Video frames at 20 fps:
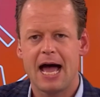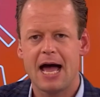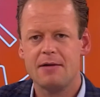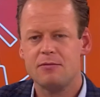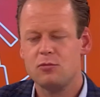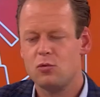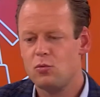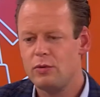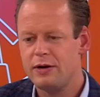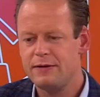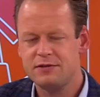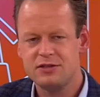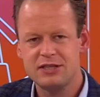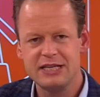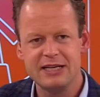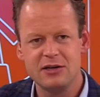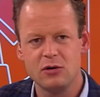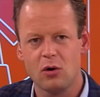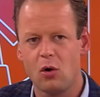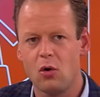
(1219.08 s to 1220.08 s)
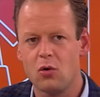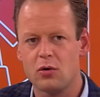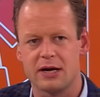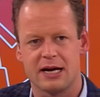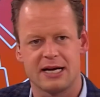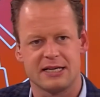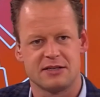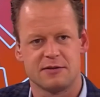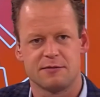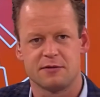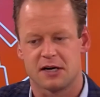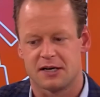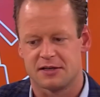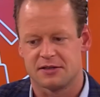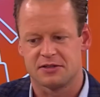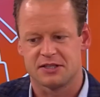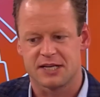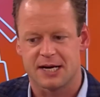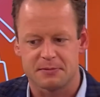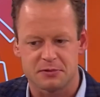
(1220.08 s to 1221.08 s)
We've seen all kinds of
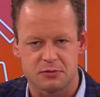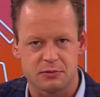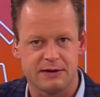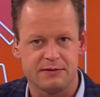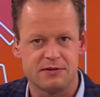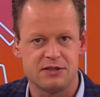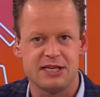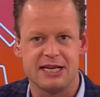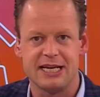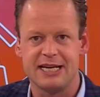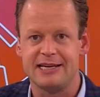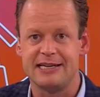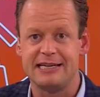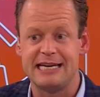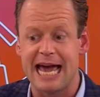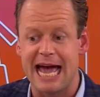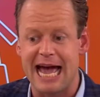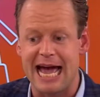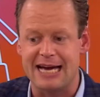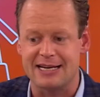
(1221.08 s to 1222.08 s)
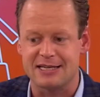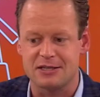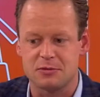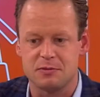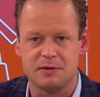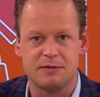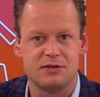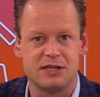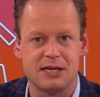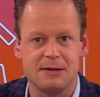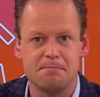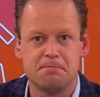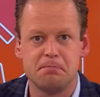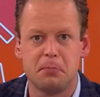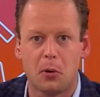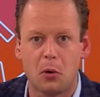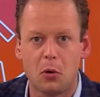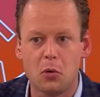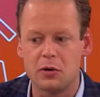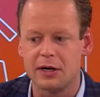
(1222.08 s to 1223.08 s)
concepts. We've seen gas, we've seen
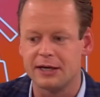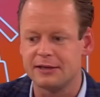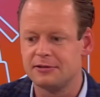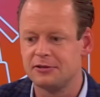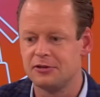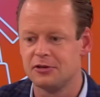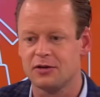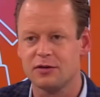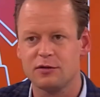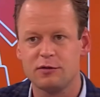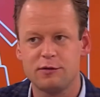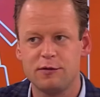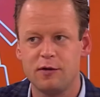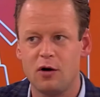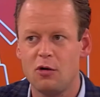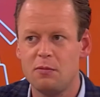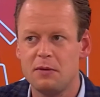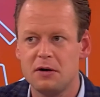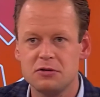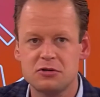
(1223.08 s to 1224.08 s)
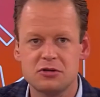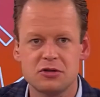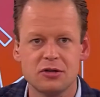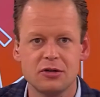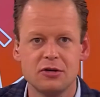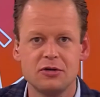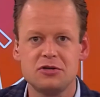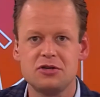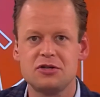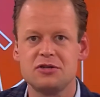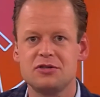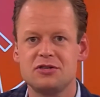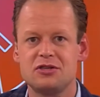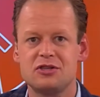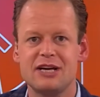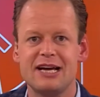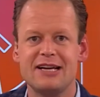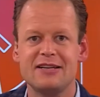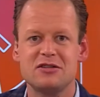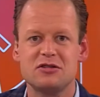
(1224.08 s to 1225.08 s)
Polkadot, FOMO
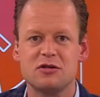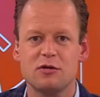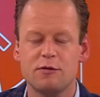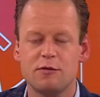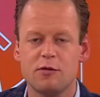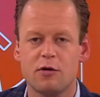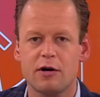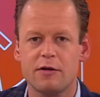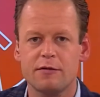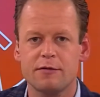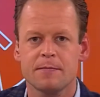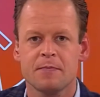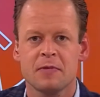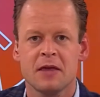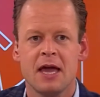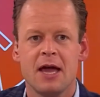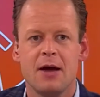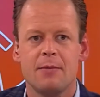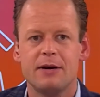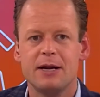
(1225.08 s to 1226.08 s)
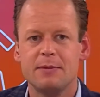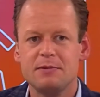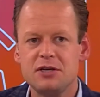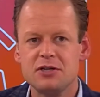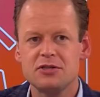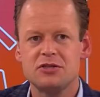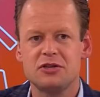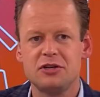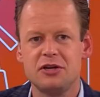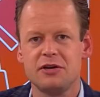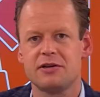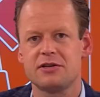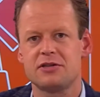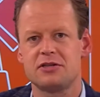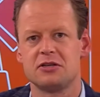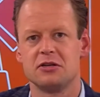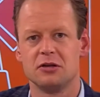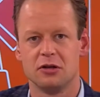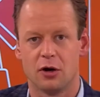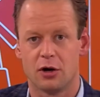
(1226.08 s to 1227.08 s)
solutions, and so forth. But I'm just
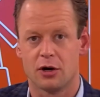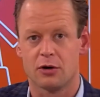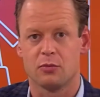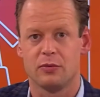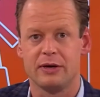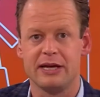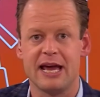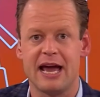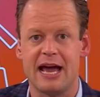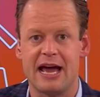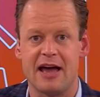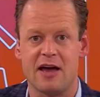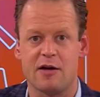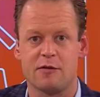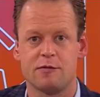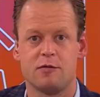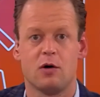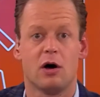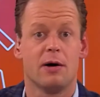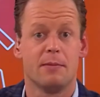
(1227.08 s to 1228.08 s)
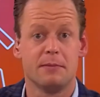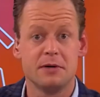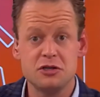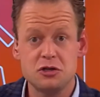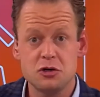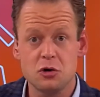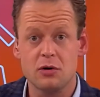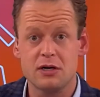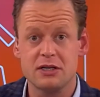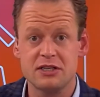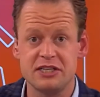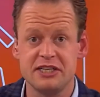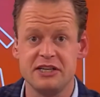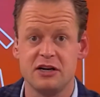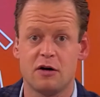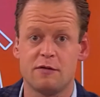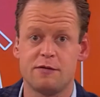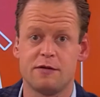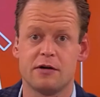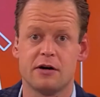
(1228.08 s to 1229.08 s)
curious to learn. We have a majority
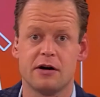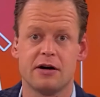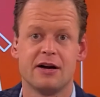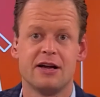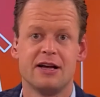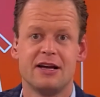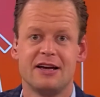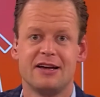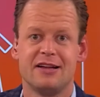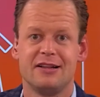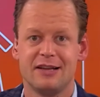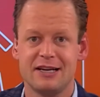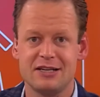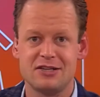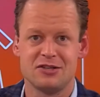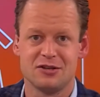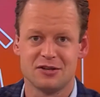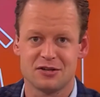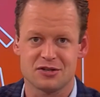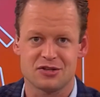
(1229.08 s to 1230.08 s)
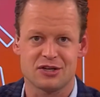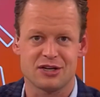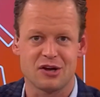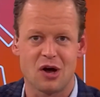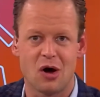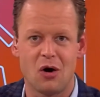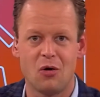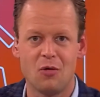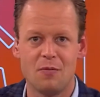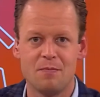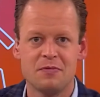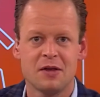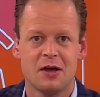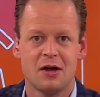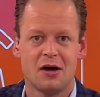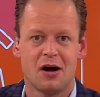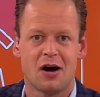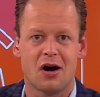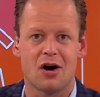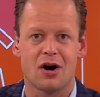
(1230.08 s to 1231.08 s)
of our listeners at home
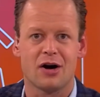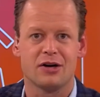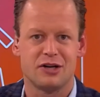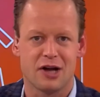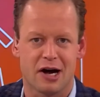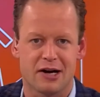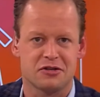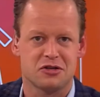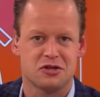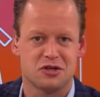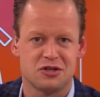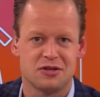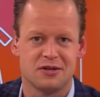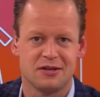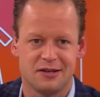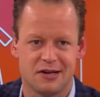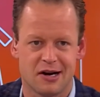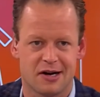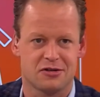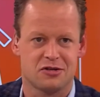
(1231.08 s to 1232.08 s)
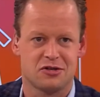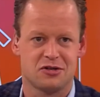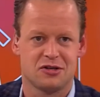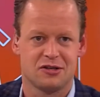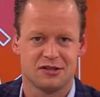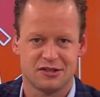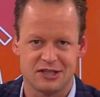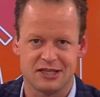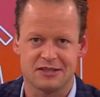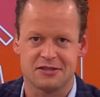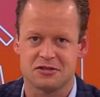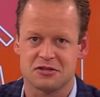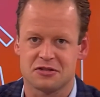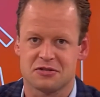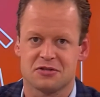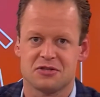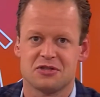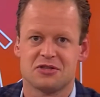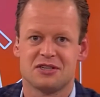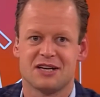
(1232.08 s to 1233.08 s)
are Dutch
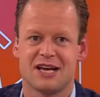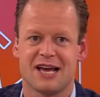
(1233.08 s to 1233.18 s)
citizens.